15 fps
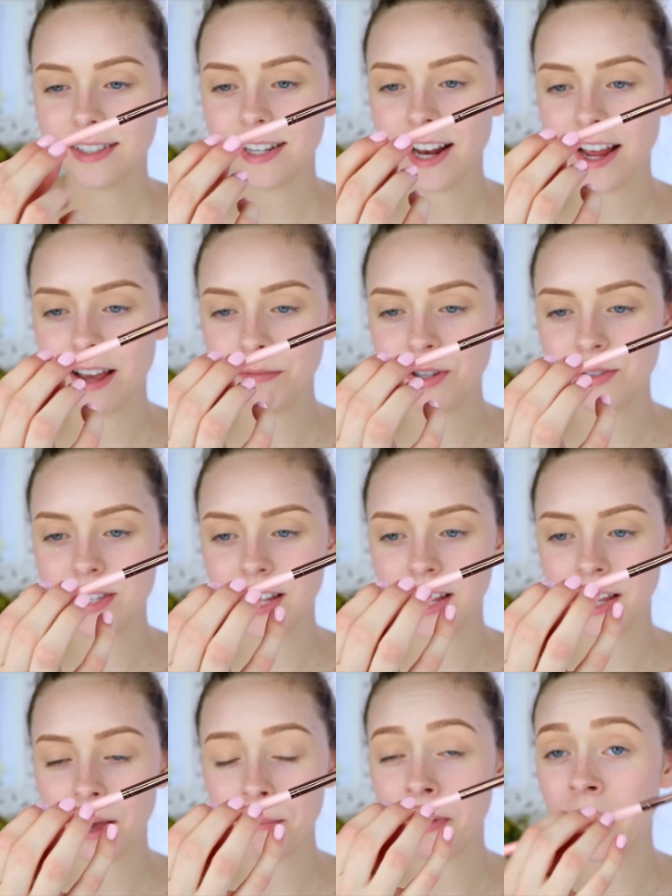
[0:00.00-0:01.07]
Today I'm
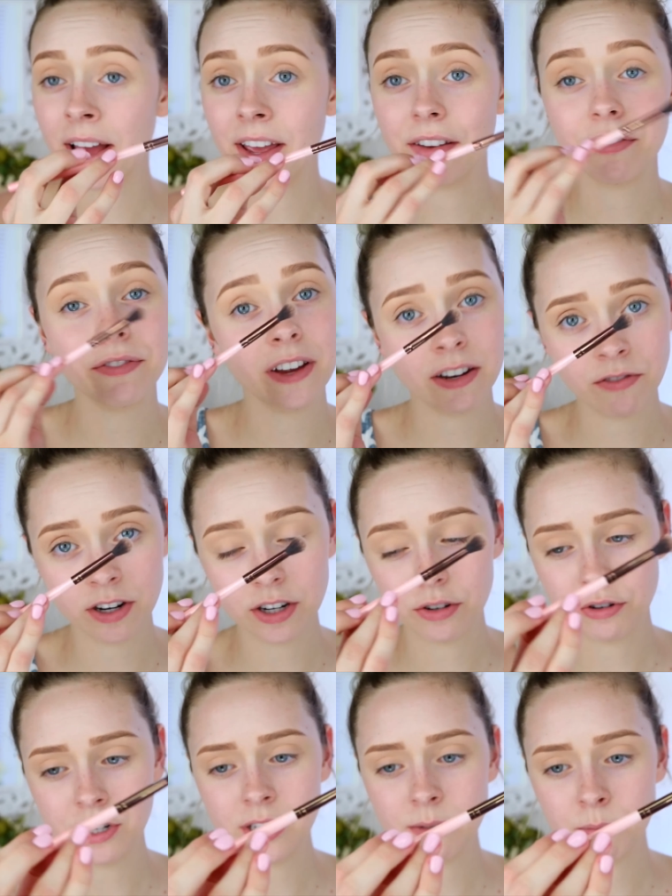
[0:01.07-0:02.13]
using my favorite
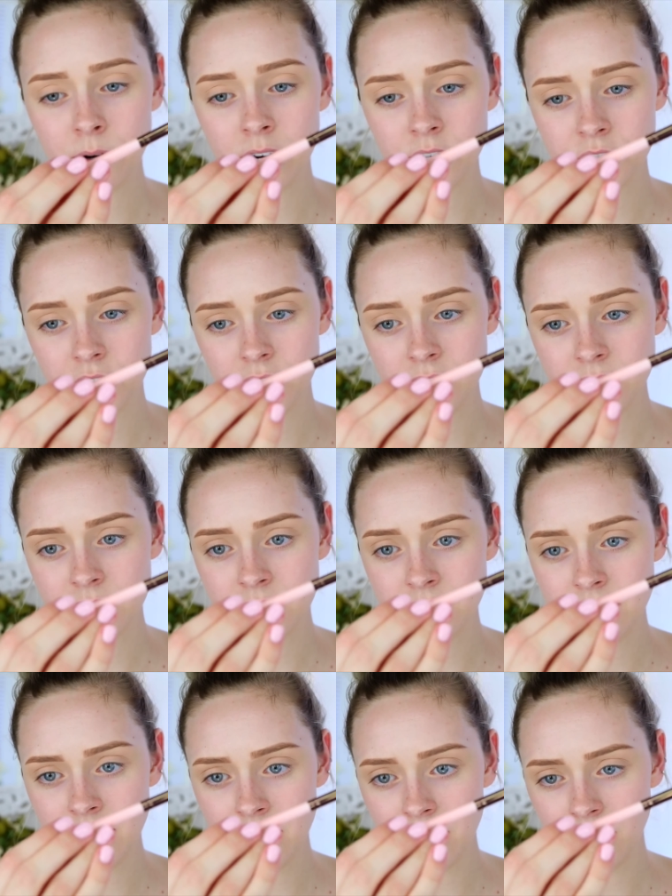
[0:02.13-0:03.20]
crease brush. This is
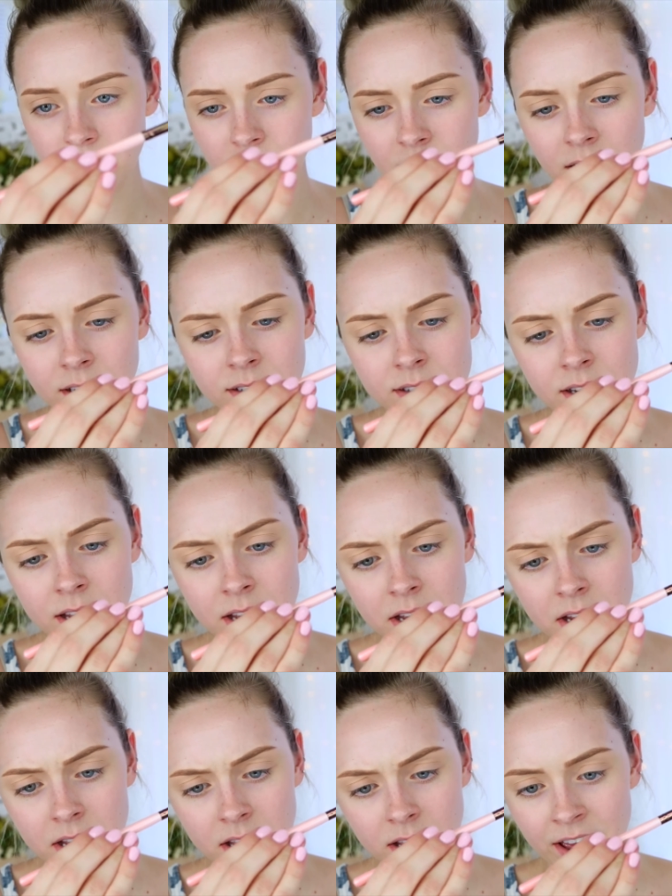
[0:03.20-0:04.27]
the
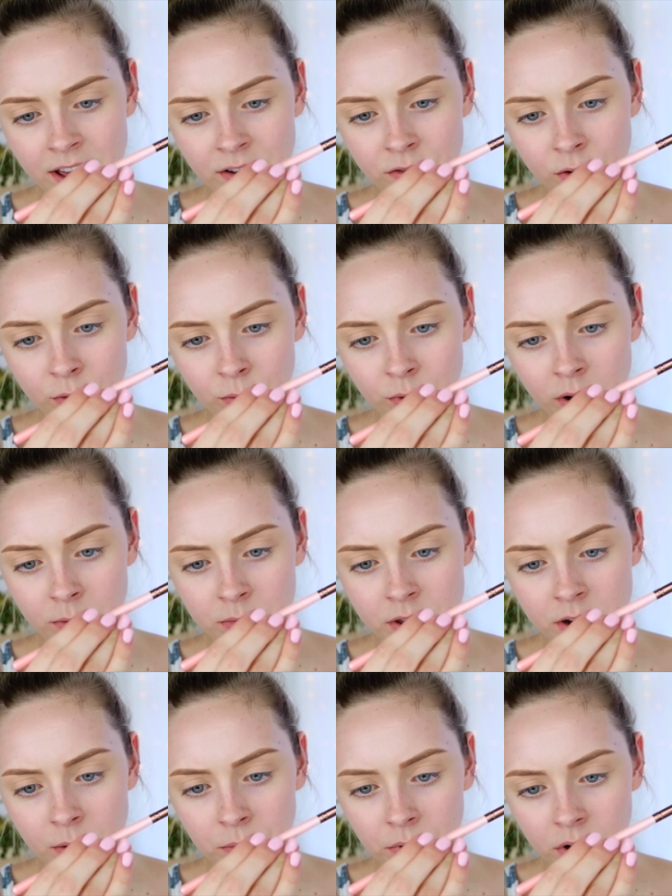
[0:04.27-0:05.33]
Luxie. I have rubbed the
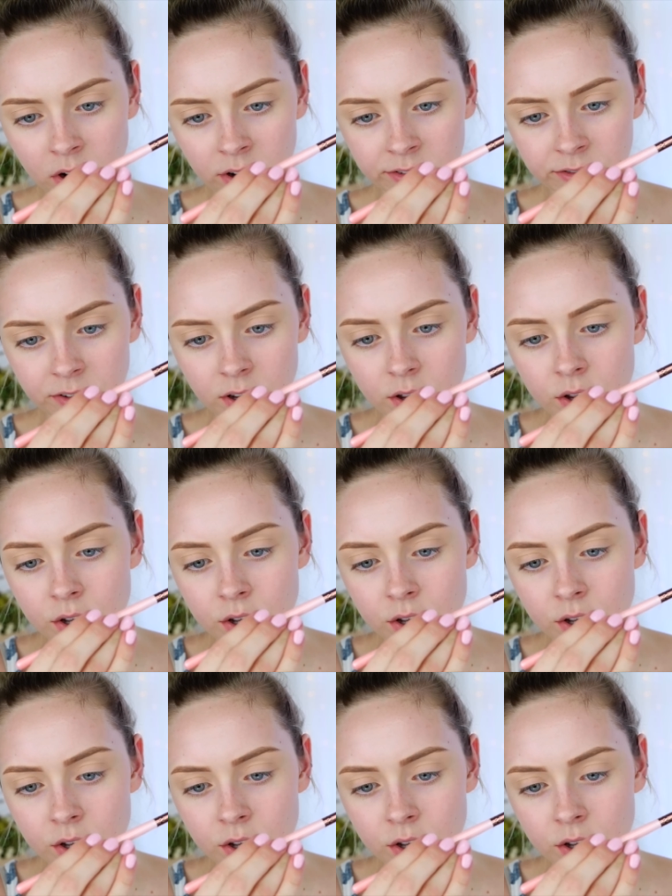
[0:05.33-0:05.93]
number off.